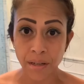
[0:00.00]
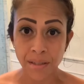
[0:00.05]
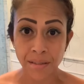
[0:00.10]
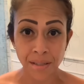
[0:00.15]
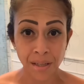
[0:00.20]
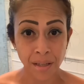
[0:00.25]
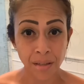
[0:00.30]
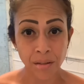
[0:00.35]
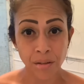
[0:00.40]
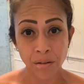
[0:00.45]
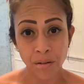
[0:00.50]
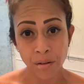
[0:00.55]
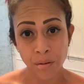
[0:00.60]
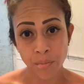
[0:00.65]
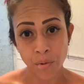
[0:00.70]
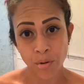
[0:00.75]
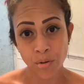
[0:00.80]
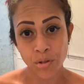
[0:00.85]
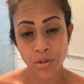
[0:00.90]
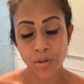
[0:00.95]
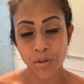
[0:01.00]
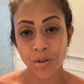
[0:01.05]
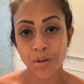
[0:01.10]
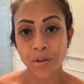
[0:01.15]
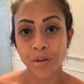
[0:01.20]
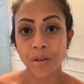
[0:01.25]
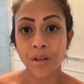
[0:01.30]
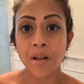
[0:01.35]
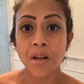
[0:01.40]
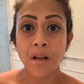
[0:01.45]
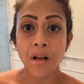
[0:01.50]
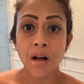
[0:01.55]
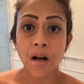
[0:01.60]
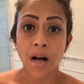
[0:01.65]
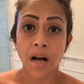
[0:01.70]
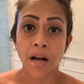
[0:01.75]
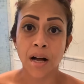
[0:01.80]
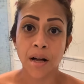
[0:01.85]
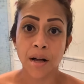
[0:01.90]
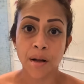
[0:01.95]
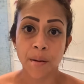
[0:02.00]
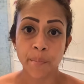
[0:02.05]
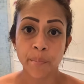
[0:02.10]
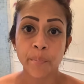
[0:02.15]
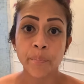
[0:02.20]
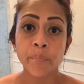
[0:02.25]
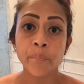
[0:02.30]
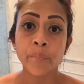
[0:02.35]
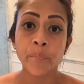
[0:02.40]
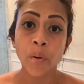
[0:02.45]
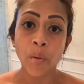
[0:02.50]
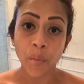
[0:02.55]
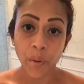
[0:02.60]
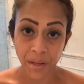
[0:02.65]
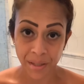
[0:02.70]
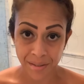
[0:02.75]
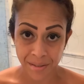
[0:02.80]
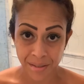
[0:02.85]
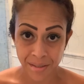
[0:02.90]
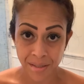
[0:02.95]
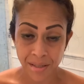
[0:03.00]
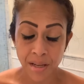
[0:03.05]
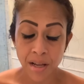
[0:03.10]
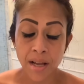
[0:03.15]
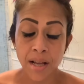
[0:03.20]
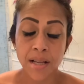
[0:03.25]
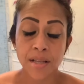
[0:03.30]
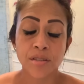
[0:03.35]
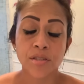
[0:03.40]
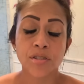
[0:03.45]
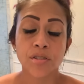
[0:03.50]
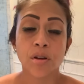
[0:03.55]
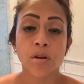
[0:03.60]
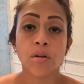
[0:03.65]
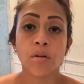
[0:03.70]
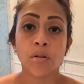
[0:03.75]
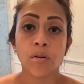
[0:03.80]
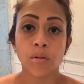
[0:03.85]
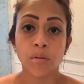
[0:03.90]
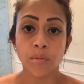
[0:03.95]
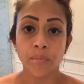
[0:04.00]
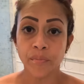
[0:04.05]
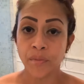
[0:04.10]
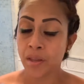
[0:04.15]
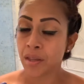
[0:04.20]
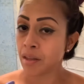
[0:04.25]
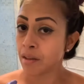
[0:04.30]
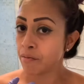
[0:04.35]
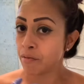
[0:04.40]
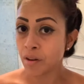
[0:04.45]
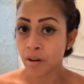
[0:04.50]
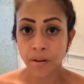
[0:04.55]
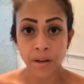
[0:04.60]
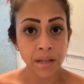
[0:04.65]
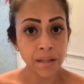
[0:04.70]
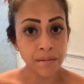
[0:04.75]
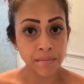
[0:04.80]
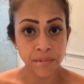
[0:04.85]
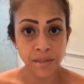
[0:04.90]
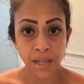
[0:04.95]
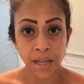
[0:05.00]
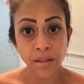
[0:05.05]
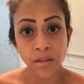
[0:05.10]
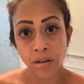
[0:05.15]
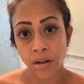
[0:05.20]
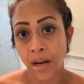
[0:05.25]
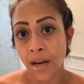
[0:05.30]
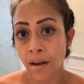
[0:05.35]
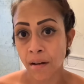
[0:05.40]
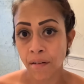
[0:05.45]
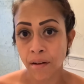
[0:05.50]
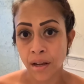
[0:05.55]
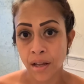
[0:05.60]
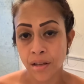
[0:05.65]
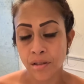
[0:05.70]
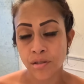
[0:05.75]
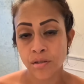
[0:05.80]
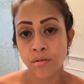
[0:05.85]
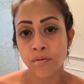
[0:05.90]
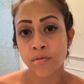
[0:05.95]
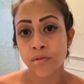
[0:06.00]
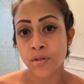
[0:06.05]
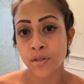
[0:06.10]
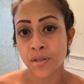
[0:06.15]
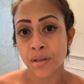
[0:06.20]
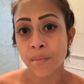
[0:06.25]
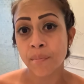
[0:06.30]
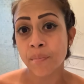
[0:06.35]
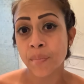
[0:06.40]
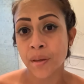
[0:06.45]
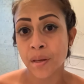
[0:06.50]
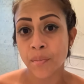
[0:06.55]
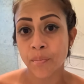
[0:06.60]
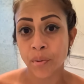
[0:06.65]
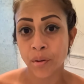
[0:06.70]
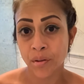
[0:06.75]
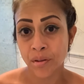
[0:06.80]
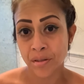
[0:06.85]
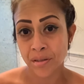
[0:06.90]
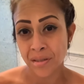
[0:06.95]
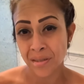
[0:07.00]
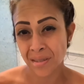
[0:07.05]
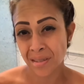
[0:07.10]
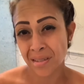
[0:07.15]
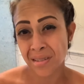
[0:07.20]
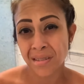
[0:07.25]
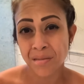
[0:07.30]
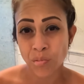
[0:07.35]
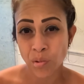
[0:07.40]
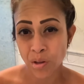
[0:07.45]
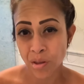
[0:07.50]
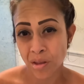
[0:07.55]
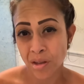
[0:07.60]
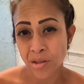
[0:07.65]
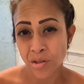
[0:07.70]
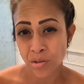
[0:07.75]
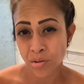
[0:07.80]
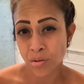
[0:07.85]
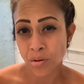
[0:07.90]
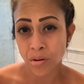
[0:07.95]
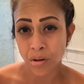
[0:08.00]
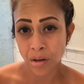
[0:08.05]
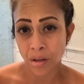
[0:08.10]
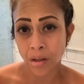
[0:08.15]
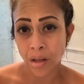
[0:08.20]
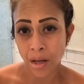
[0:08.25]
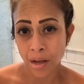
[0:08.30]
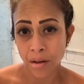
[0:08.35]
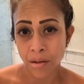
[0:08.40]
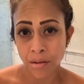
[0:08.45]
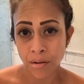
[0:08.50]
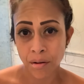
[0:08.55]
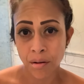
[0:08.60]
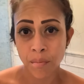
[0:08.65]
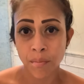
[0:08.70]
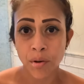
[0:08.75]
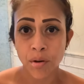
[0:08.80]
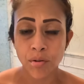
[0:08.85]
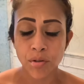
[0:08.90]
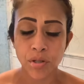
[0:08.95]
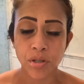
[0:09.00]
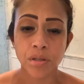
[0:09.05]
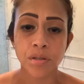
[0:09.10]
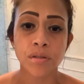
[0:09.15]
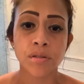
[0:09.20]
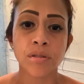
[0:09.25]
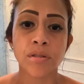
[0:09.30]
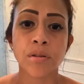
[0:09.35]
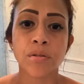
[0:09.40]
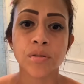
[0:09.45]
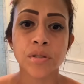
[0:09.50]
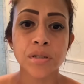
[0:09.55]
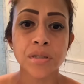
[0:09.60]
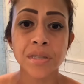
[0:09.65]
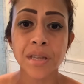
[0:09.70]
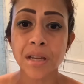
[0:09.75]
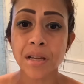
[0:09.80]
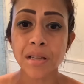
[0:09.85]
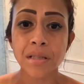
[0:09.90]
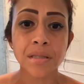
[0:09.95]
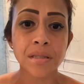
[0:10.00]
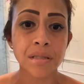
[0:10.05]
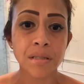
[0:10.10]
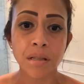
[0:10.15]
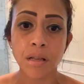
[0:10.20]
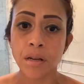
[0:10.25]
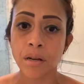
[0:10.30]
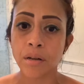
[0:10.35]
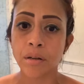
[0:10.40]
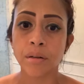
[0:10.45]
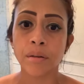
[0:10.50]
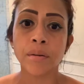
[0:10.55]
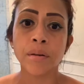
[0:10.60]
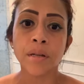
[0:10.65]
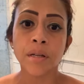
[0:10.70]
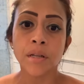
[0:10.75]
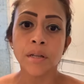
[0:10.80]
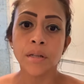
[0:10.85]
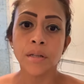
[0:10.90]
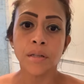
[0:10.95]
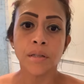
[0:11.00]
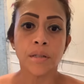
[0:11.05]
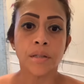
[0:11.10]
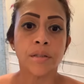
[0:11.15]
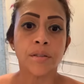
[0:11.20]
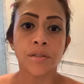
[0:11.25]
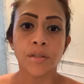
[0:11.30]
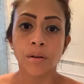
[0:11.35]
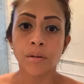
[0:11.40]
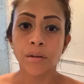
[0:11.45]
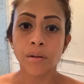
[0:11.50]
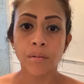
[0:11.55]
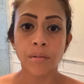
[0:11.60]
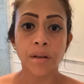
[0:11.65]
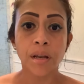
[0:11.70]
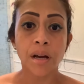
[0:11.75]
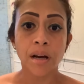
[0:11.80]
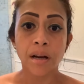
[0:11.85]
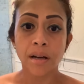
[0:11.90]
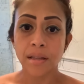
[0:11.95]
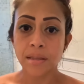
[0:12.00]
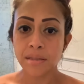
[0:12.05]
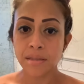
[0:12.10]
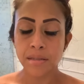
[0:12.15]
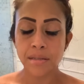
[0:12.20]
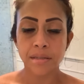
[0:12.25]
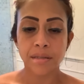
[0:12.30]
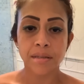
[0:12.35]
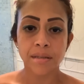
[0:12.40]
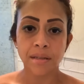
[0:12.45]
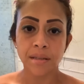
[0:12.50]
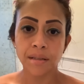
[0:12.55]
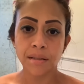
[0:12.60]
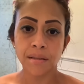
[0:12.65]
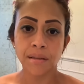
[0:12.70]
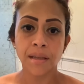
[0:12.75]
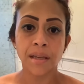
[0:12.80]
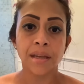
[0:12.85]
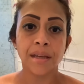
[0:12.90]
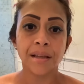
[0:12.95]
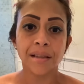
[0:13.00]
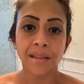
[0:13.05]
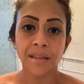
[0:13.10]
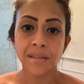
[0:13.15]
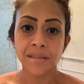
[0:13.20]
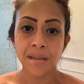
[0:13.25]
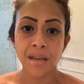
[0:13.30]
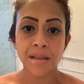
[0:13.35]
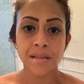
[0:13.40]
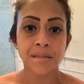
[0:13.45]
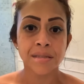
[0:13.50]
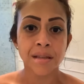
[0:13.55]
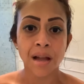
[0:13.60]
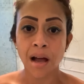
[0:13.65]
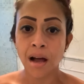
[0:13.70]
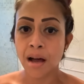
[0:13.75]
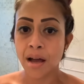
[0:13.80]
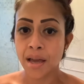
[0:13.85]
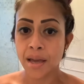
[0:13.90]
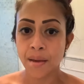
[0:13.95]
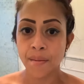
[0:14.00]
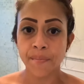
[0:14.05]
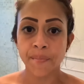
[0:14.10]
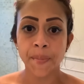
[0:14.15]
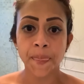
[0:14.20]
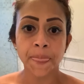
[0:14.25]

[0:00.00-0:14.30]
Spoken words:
tender and emotional points. So in a very tender area. So for some people, this is where they store a lot of their emotions. So just take it slow. Don't go nuts. Healing takes time.